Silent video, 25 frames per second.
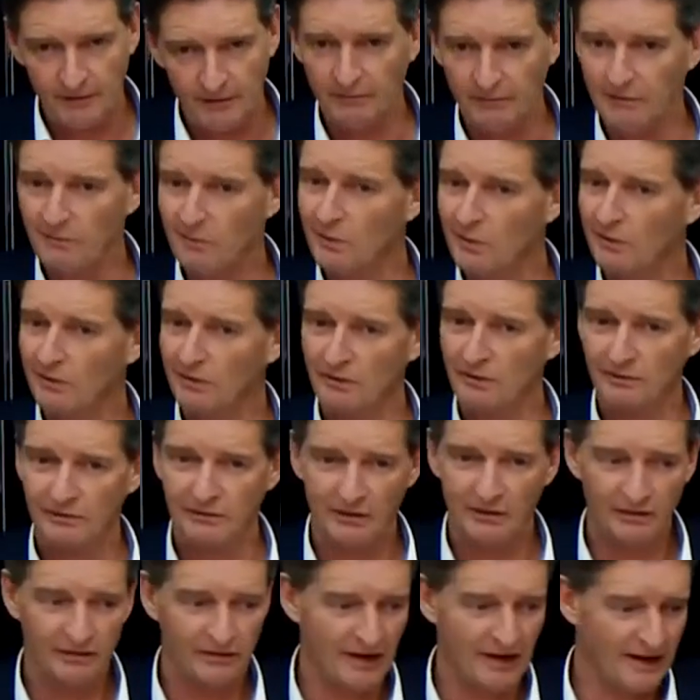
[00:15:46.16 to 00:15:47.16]
We work
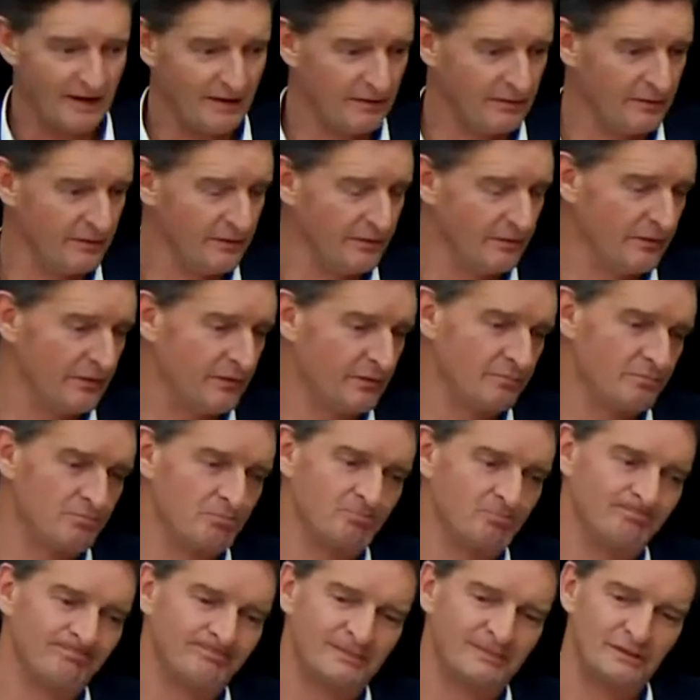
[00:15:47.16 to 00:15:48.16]
on transactions
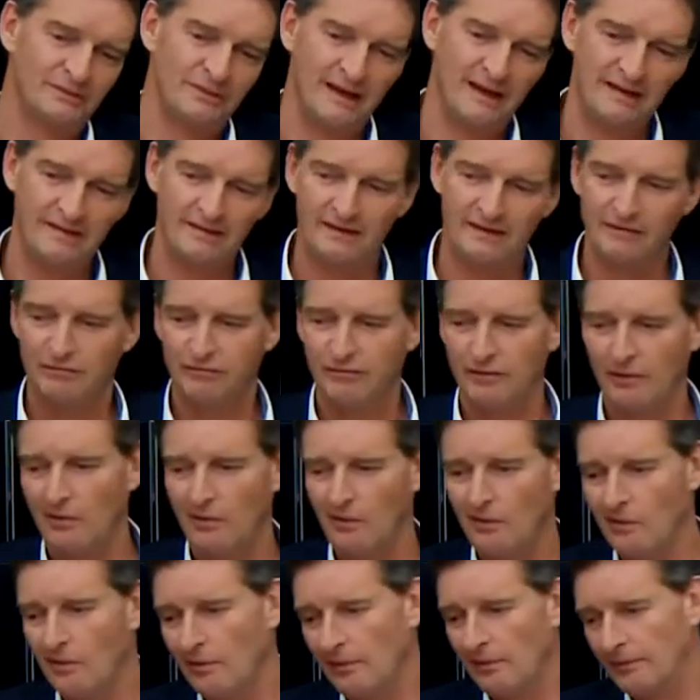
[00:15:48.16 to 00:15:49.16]

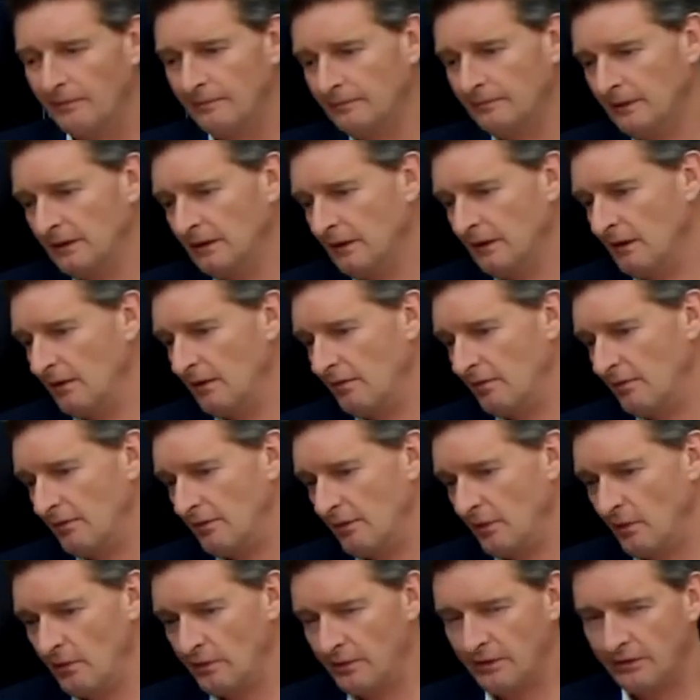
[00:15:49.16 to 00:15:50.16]
24,
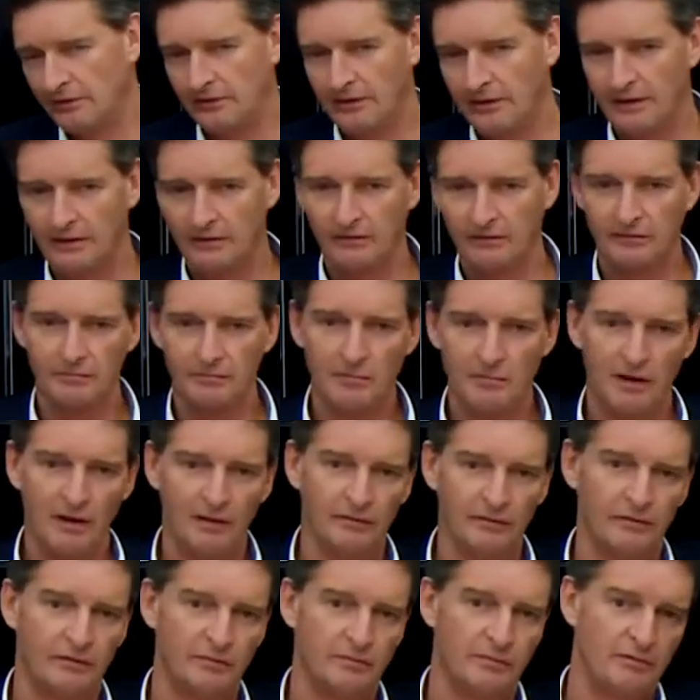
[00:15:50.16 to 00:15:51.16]
36
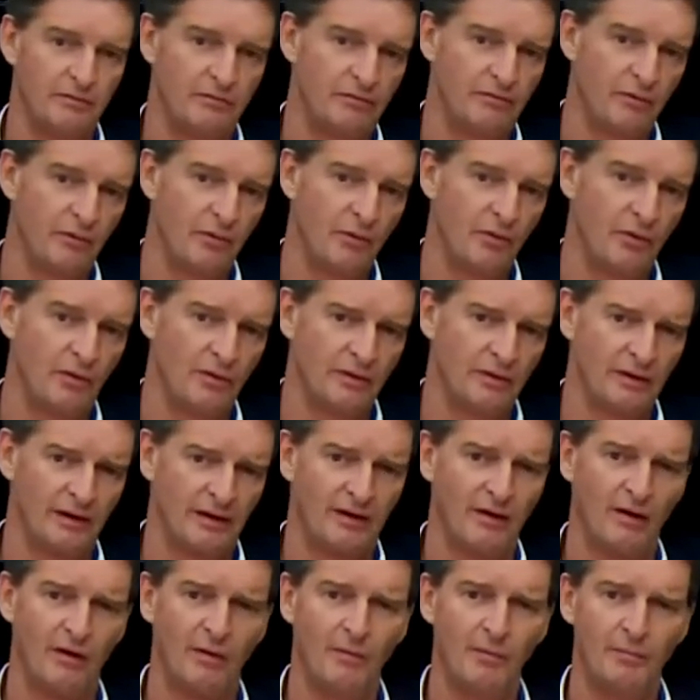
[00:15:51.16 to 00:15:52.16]
months before
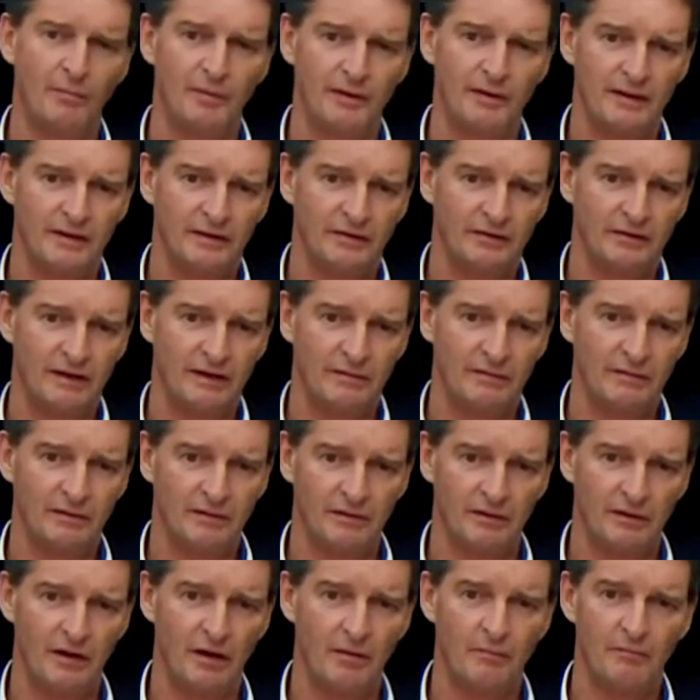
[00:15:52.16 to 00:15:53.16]
a company is
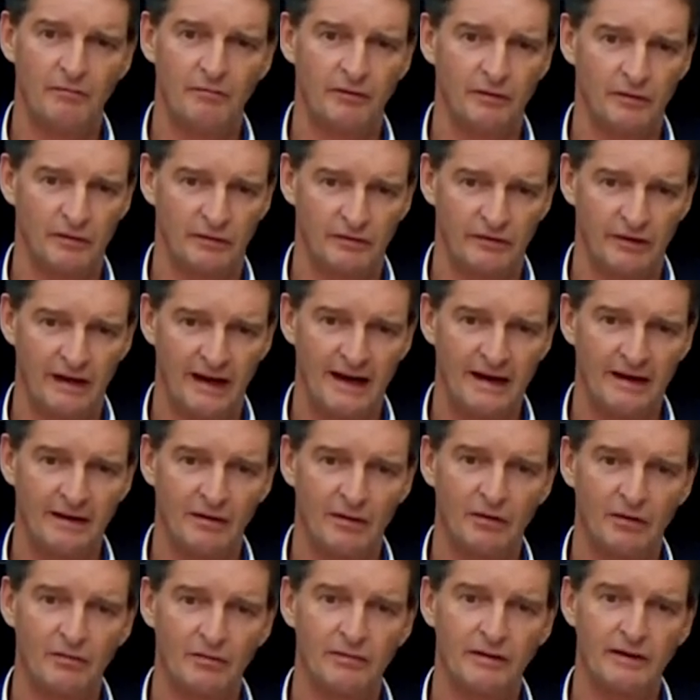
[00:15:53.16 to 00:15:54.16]
even up for
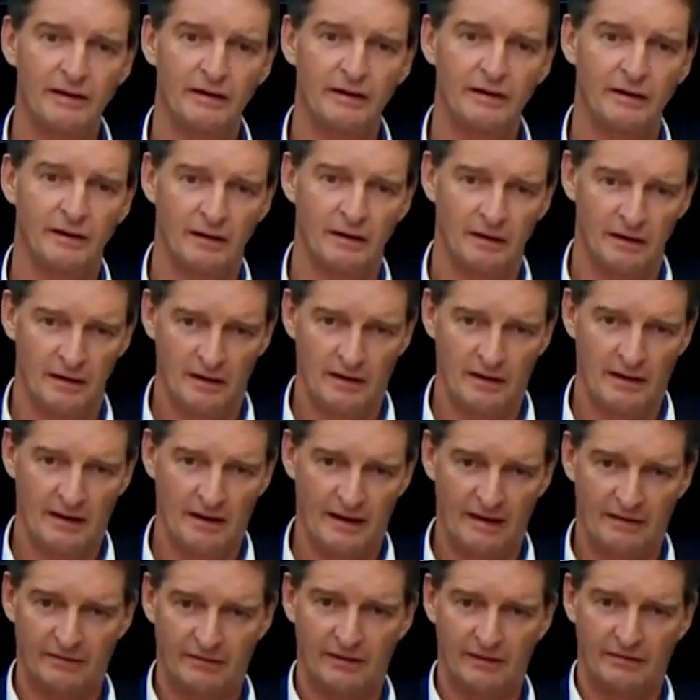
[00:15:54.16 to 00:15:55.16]
sale, or we,
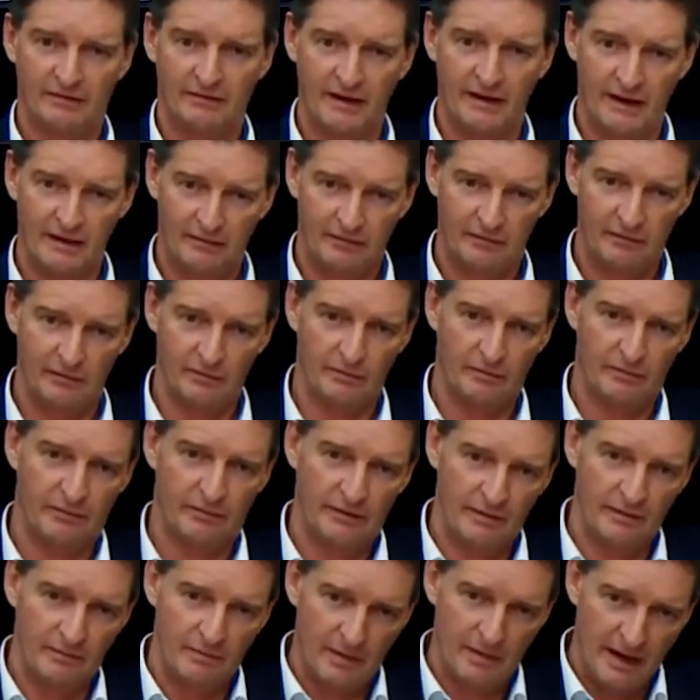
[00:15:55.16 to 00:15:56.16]
as I said, through
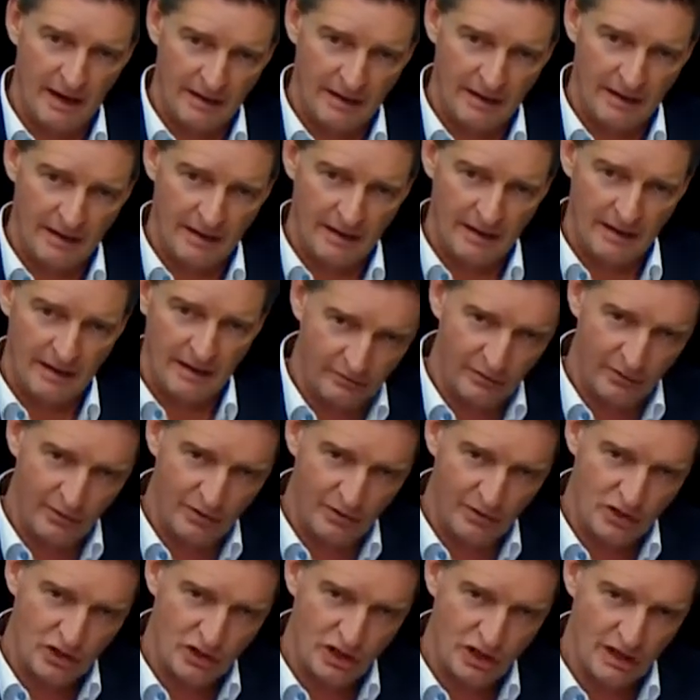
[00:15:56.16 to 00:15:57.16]
thematic
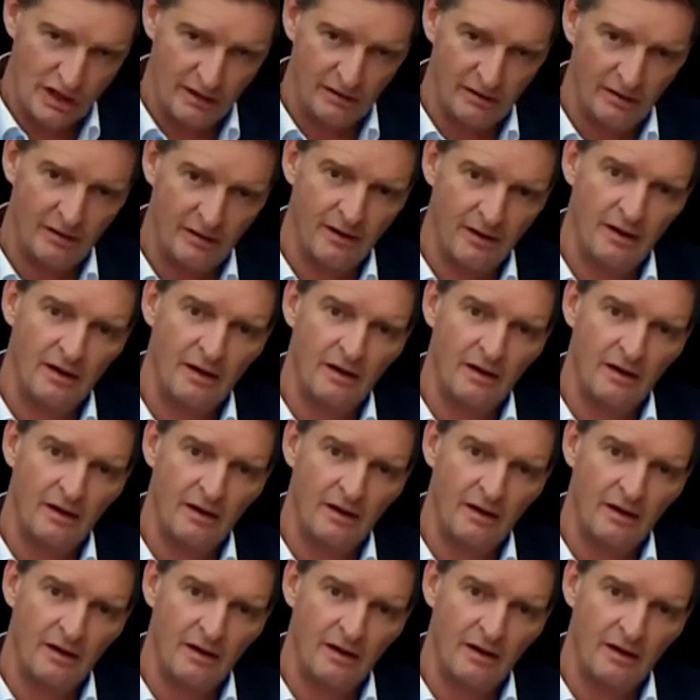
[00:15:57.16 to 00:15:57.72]
searching,